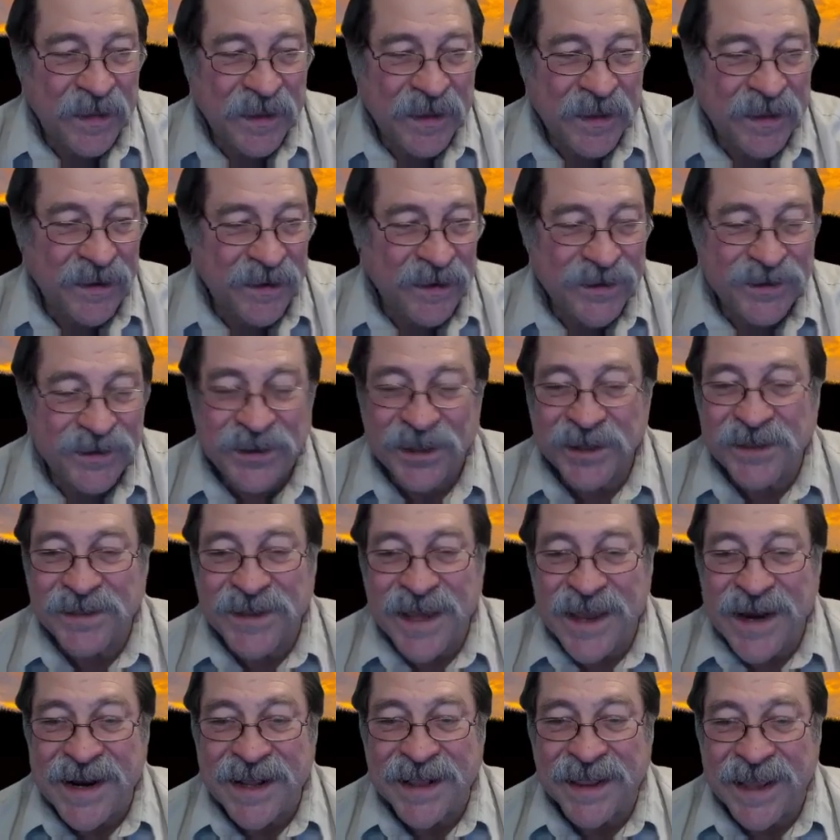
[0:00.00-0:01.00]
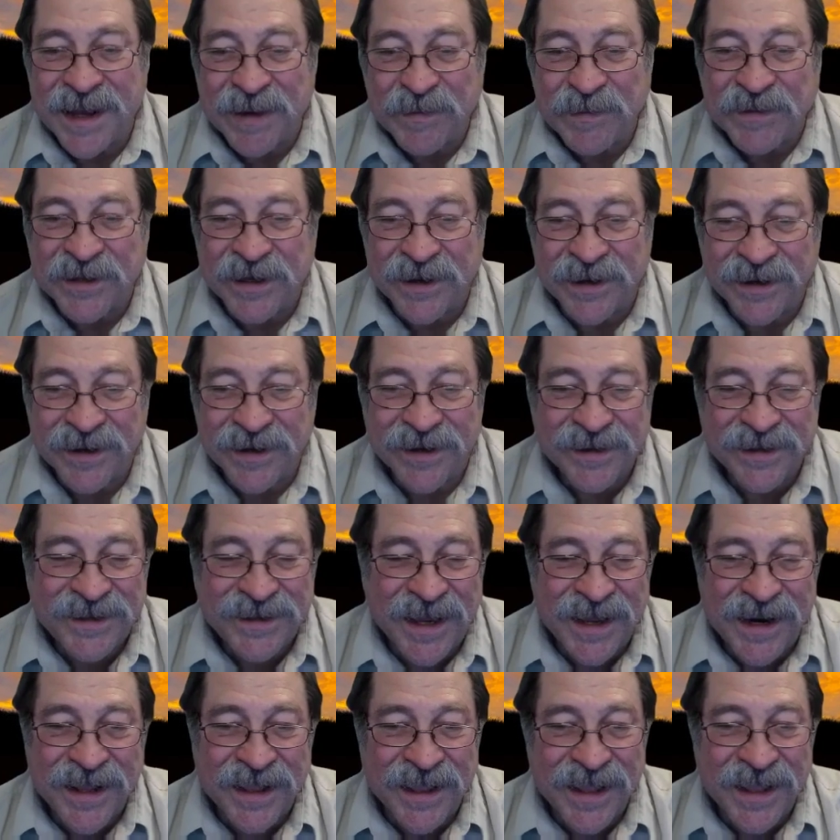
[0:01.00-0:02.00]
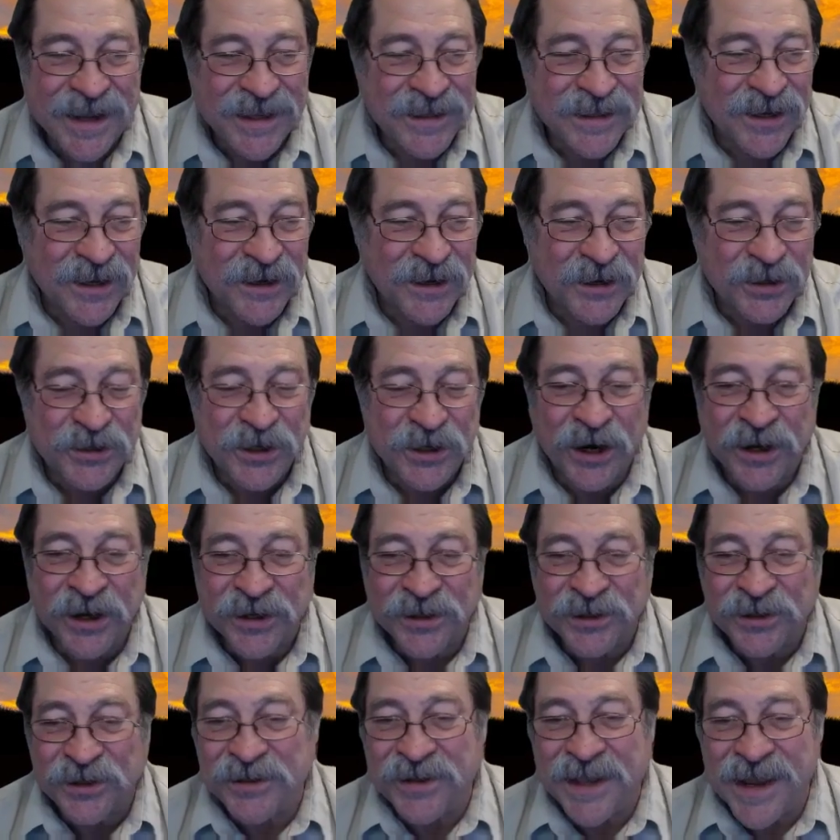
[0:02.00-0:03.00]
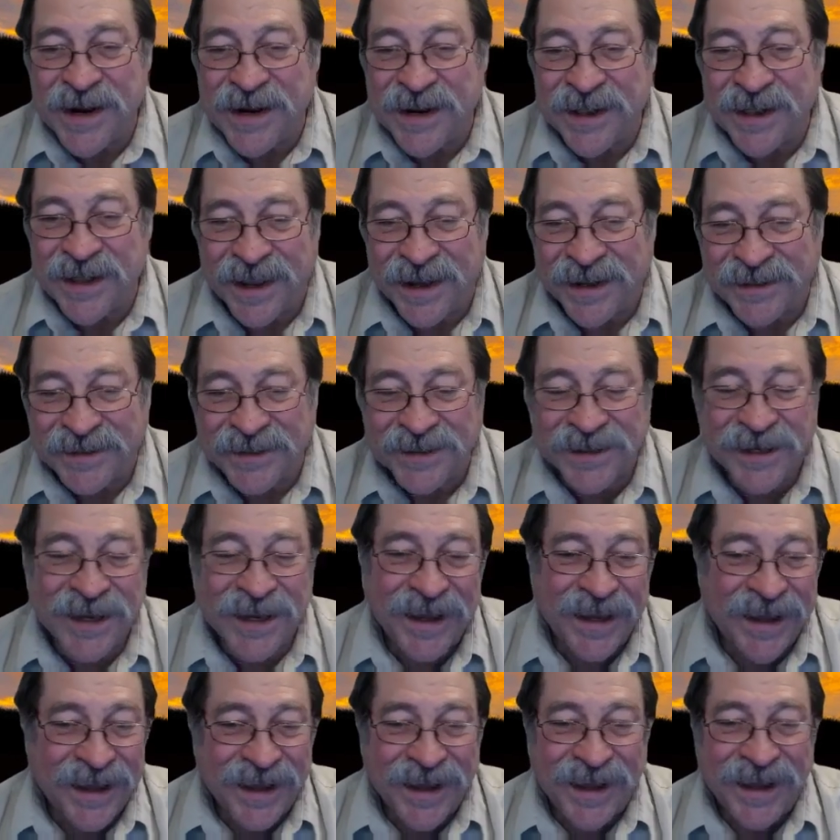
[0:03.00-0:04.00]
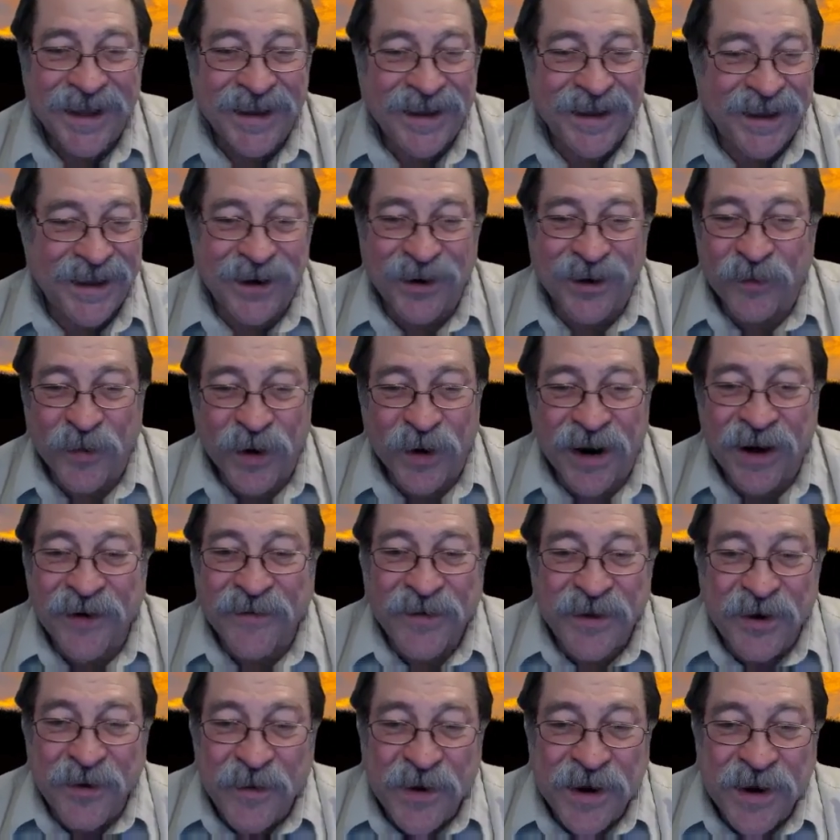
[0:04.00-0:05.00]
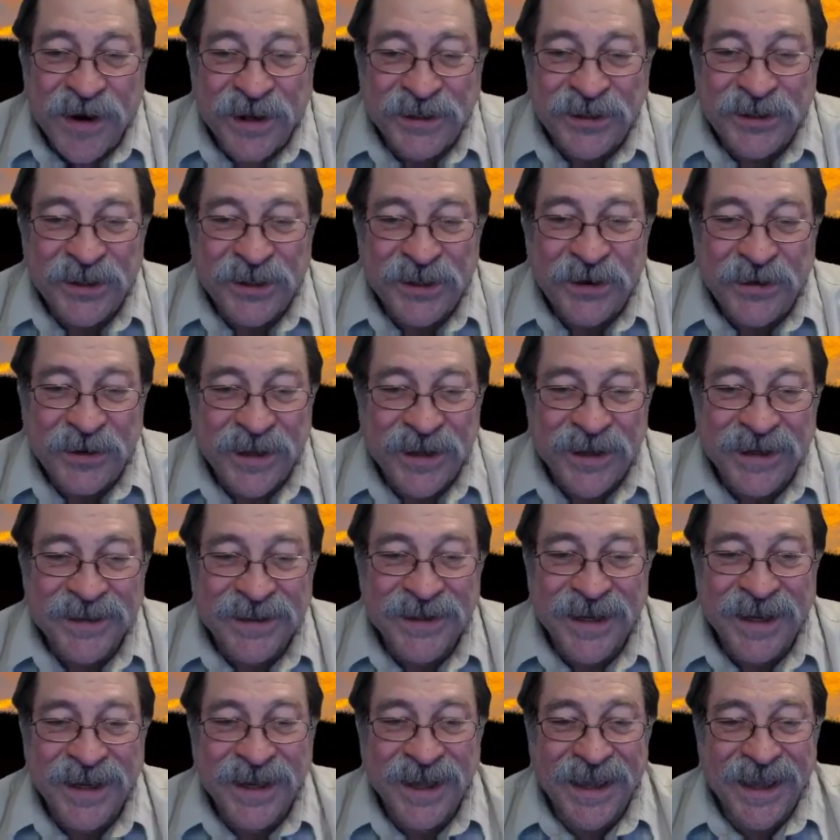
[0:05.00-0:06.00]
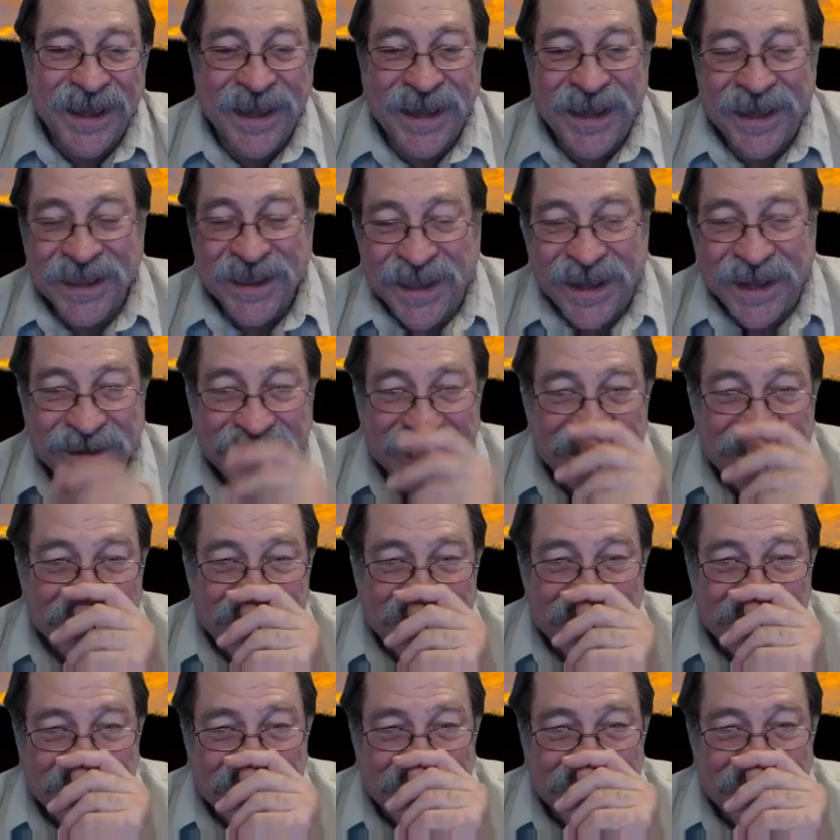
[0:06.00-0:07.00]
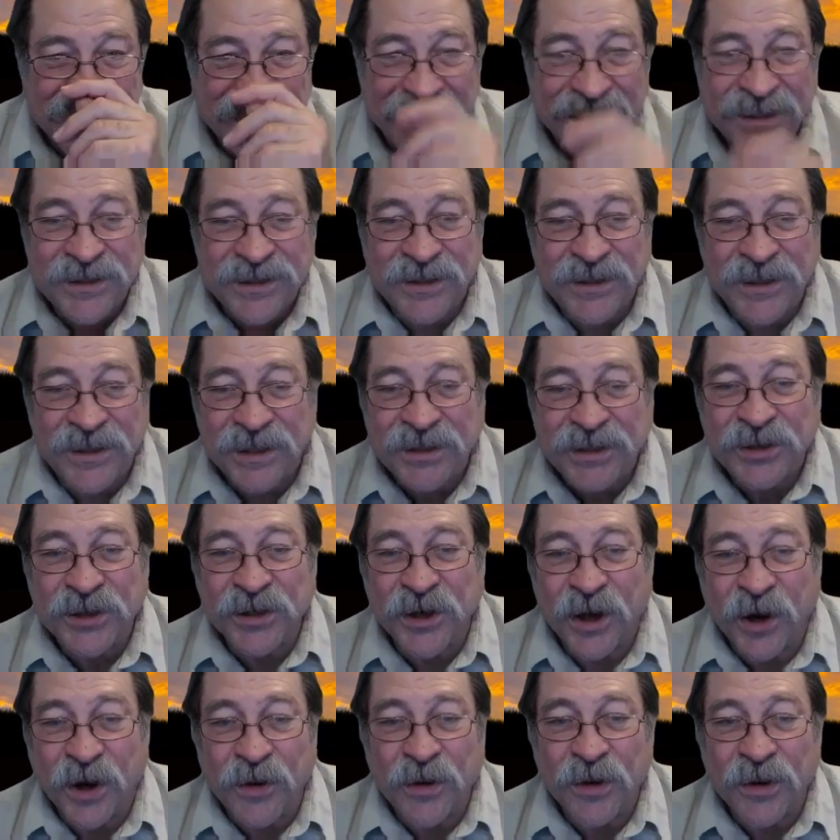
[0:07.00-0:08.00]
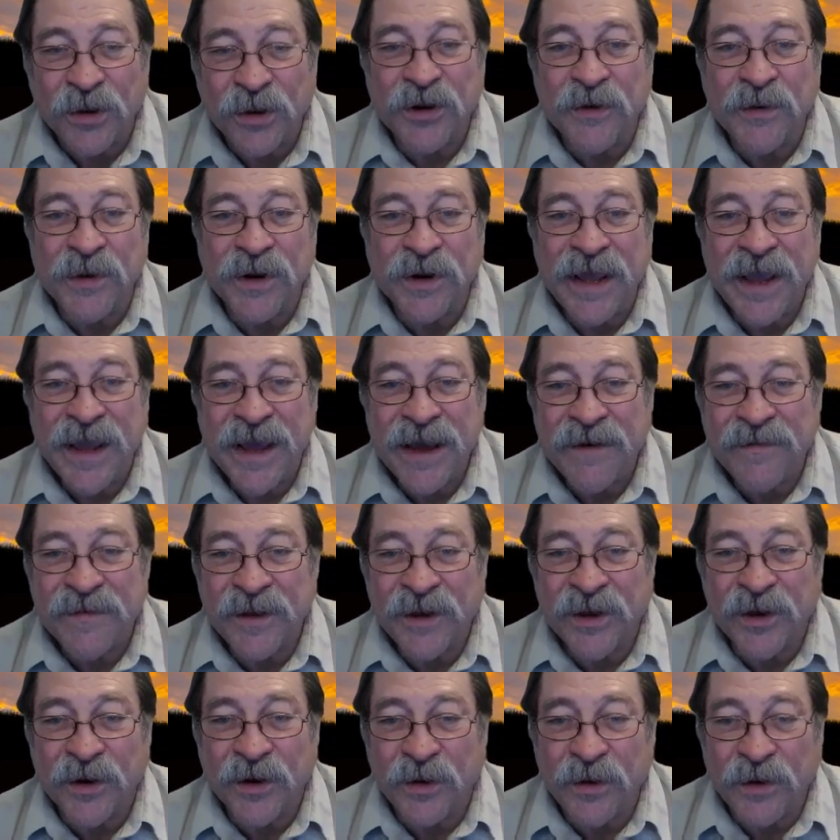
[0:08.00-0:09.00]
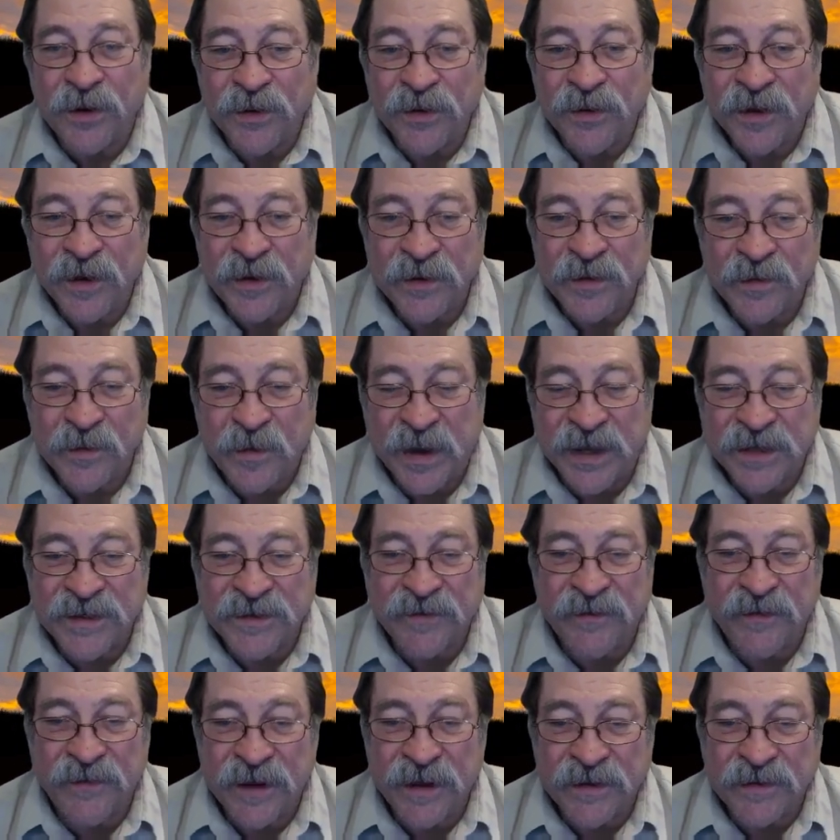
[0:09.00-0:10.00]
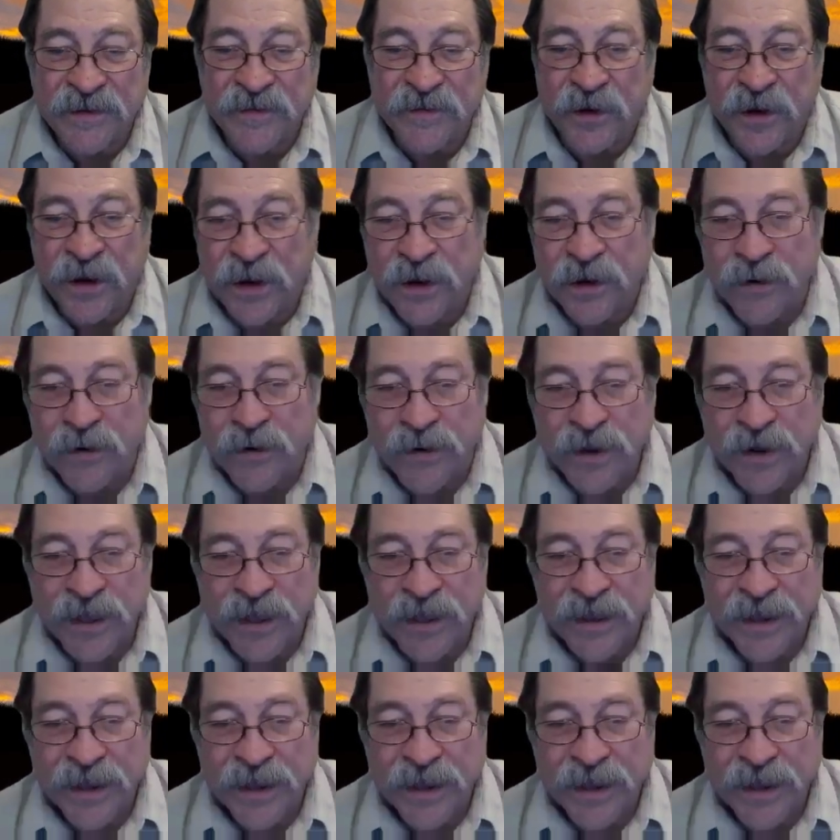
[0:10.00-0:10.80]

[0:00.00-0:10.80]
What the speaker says: you stick dandelions on your target, shoot dandelions. Whatever you want to shoot is like that's your goal. You want to have the goal that best fits for you,